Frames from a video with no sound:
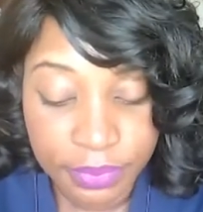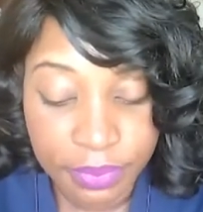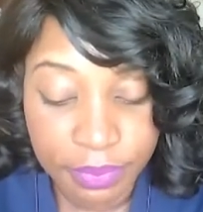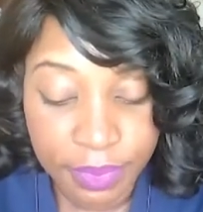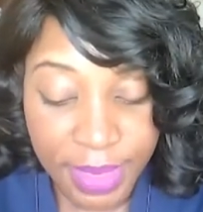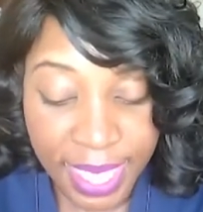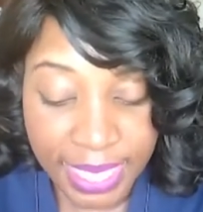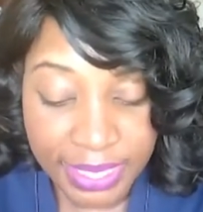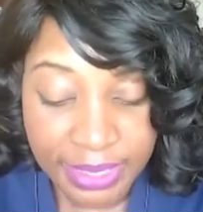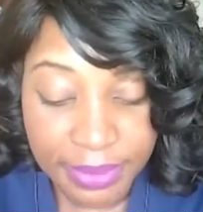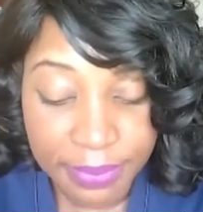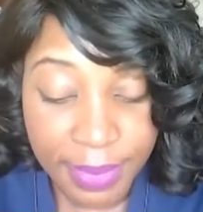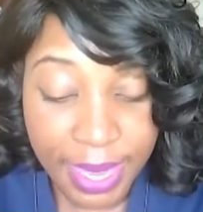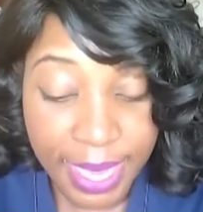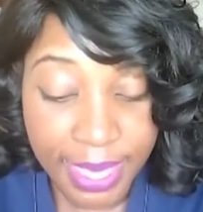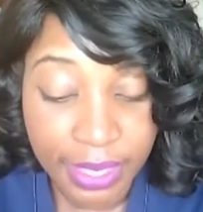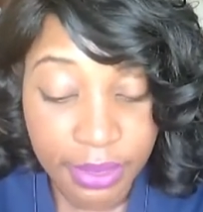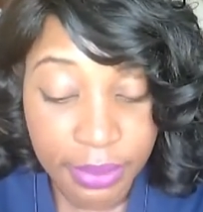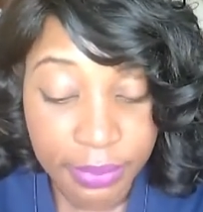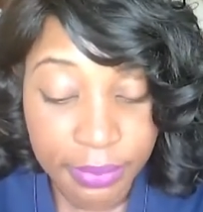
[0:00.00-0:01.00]
Back to
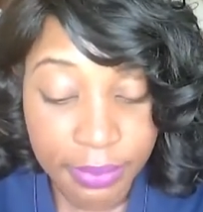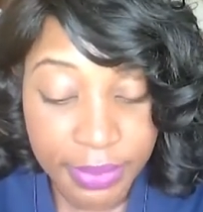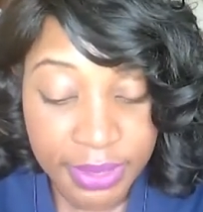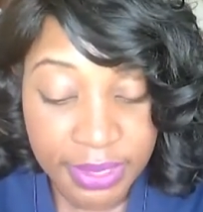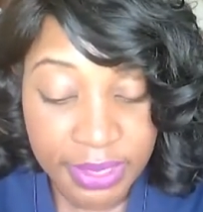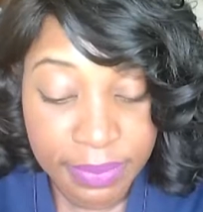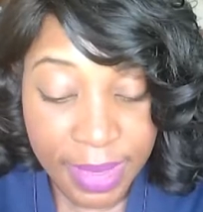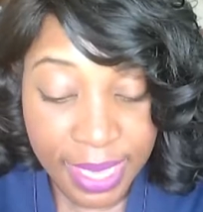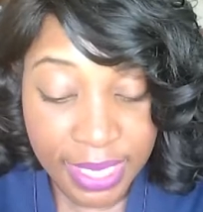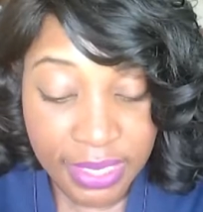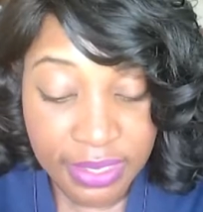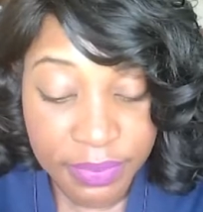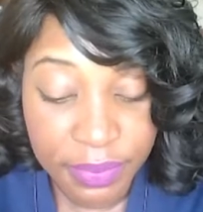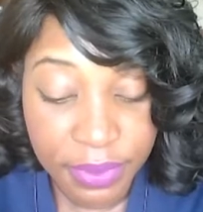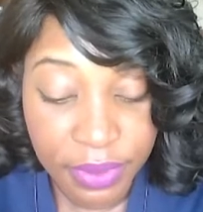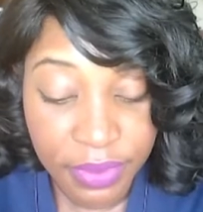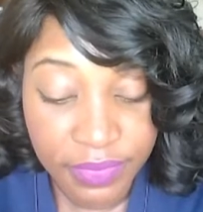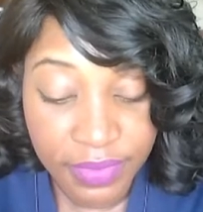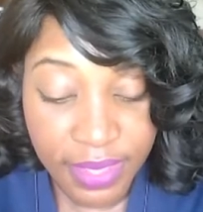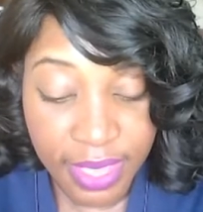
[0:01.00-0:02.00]
Micah. It's Micah's
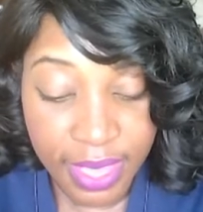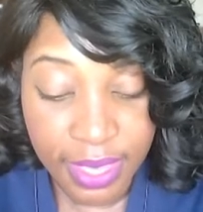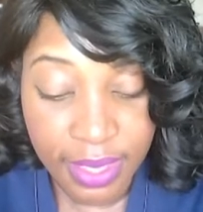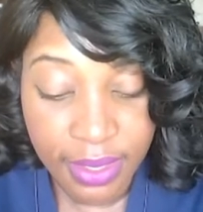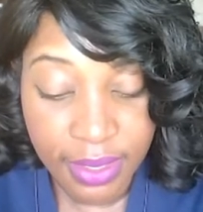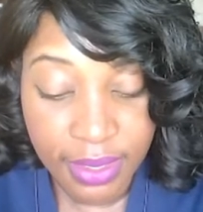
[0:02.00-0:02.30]
birthday.